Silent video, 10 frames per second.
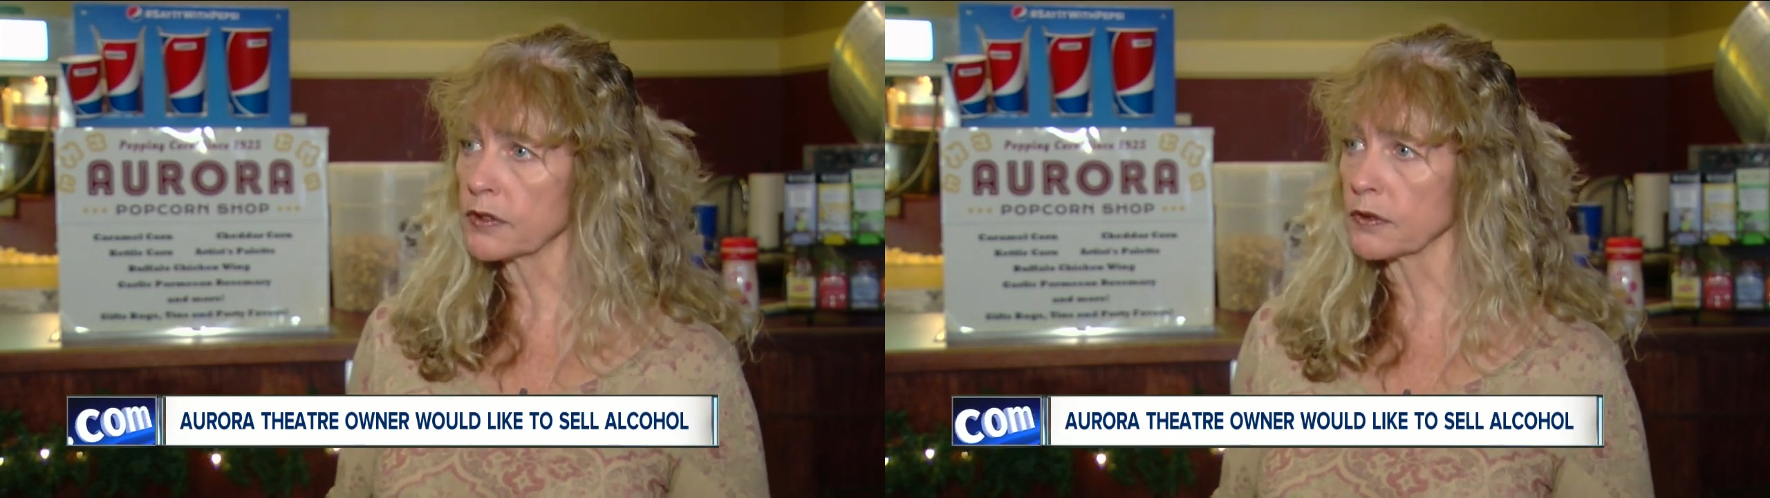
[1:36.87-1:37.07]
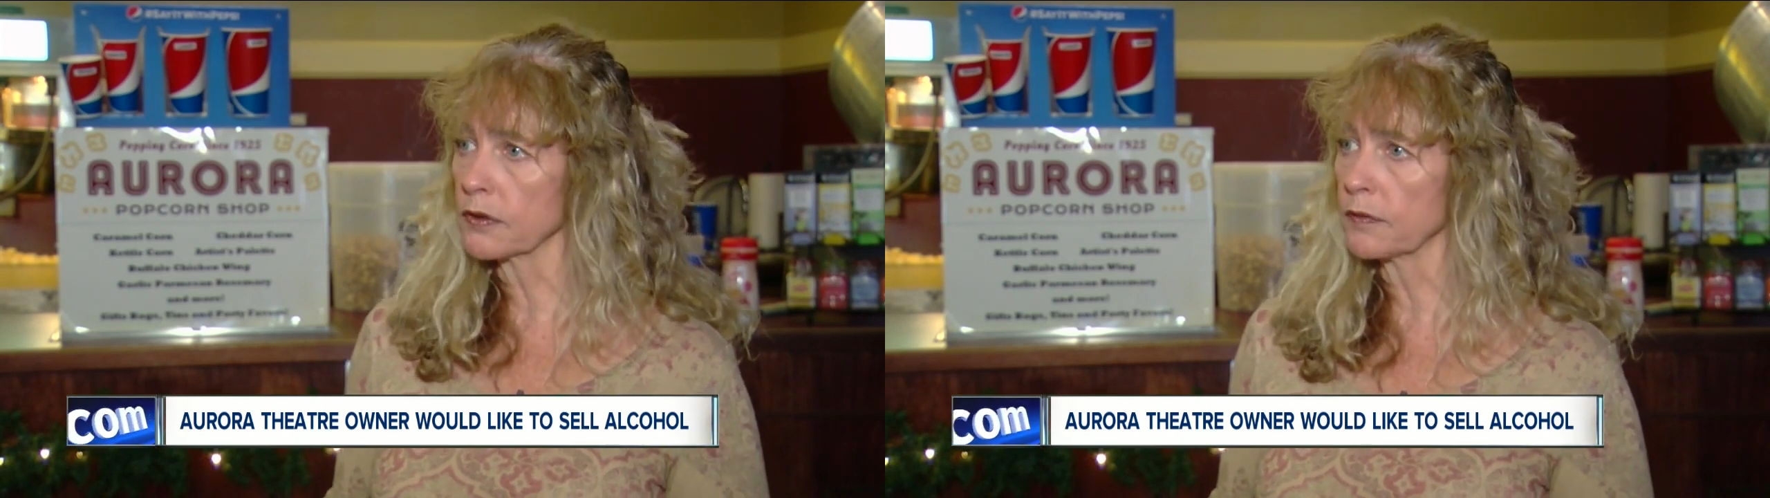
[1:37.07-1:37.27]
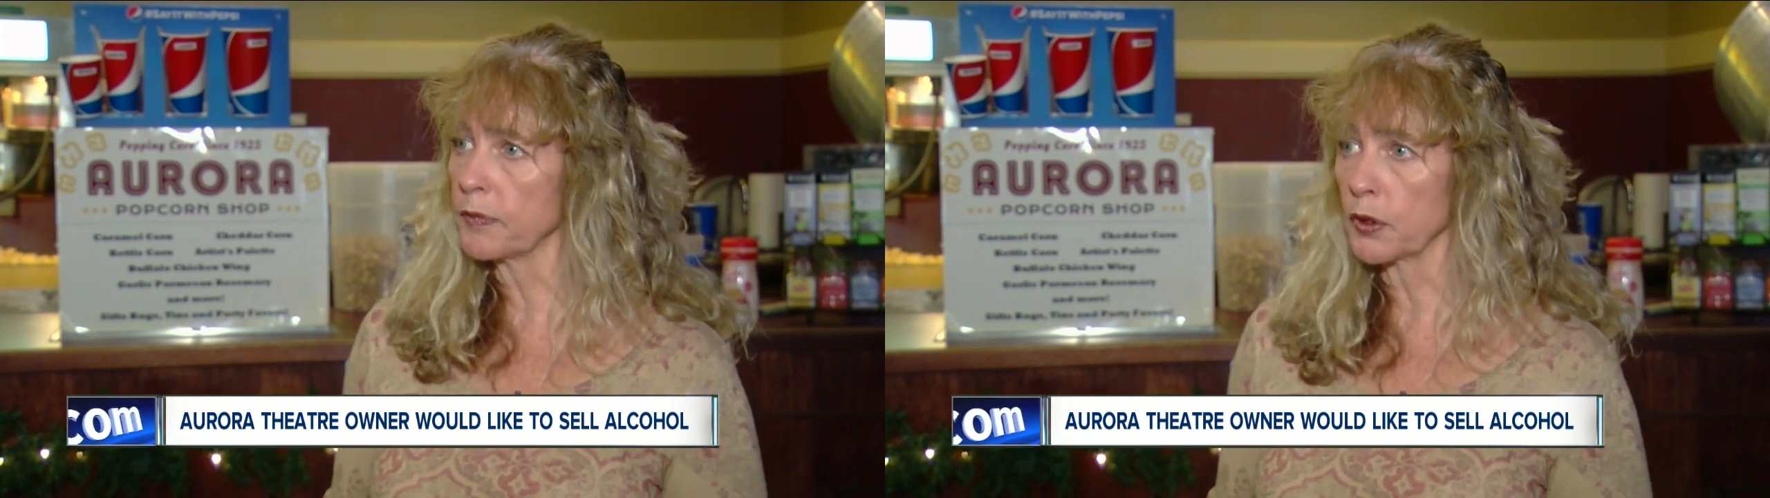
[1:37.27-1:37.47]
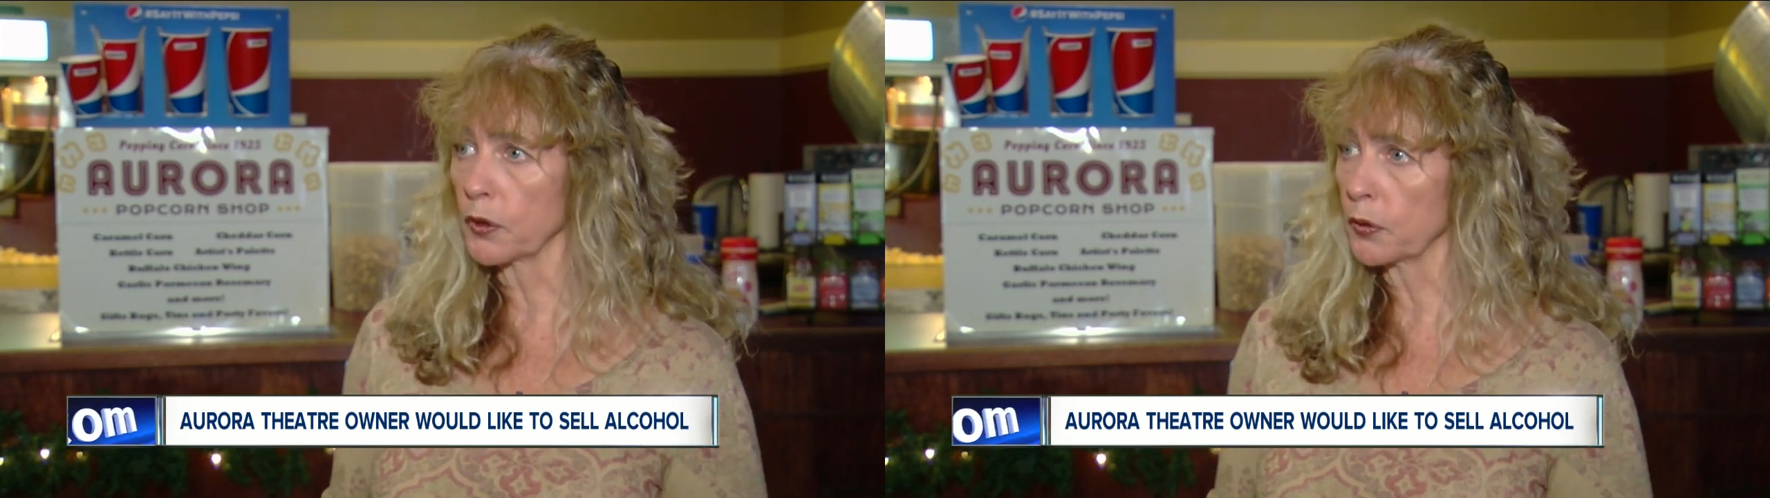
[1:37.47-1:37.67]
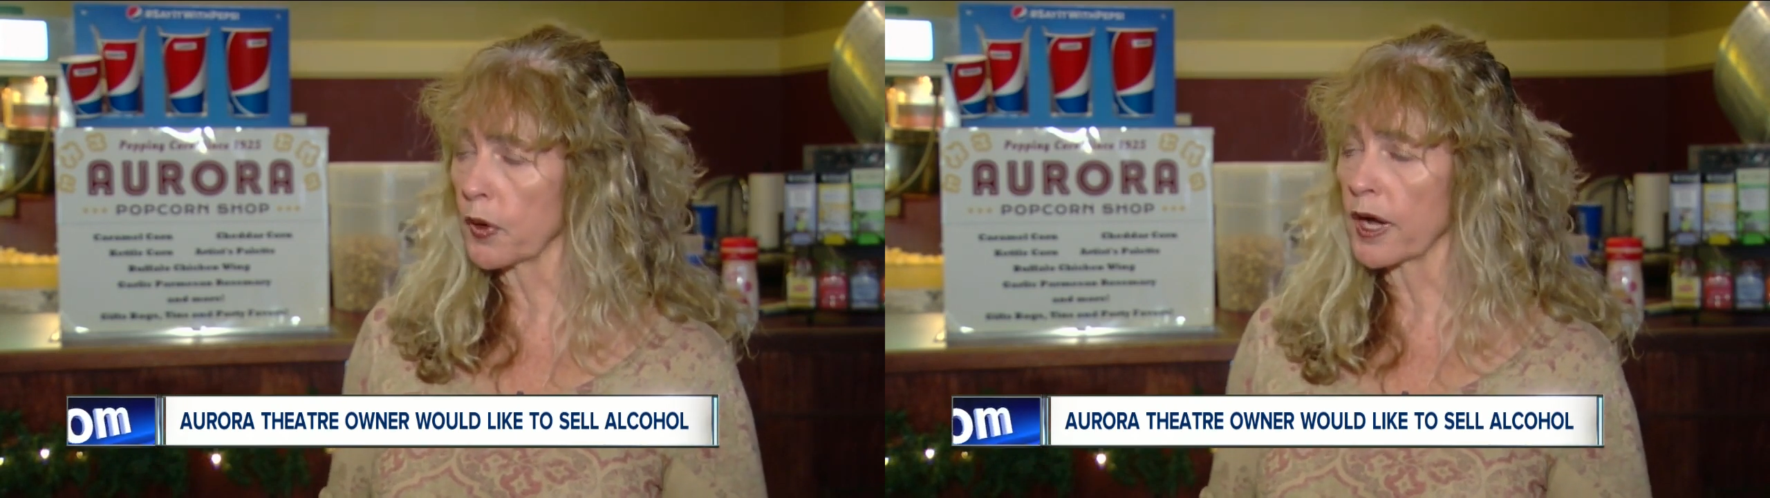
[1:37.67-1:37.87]
and serve
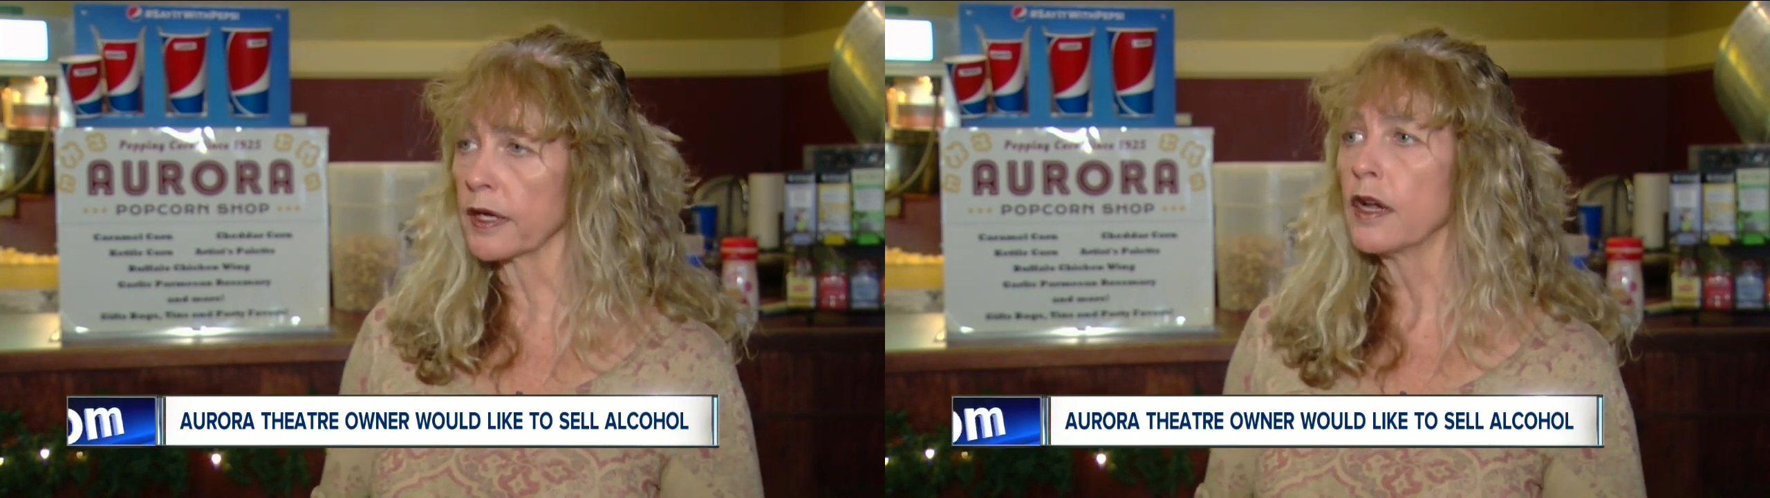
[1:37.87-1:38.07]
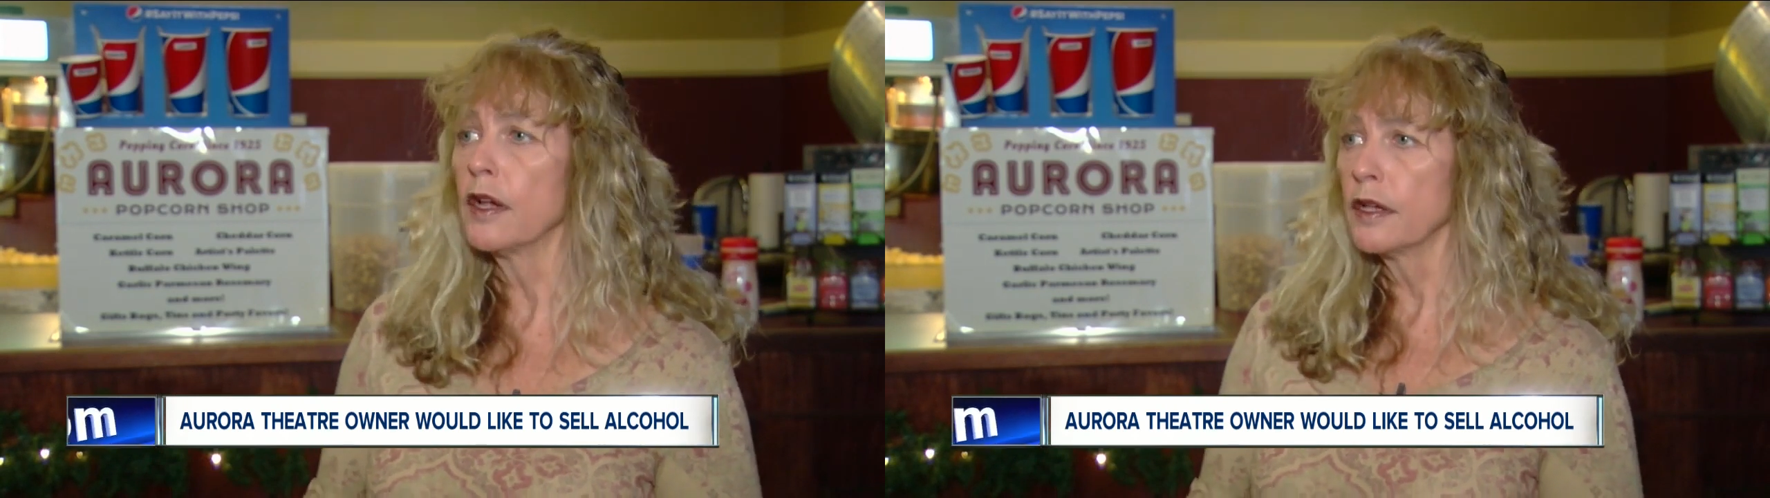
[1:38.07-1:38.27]
beer and wine.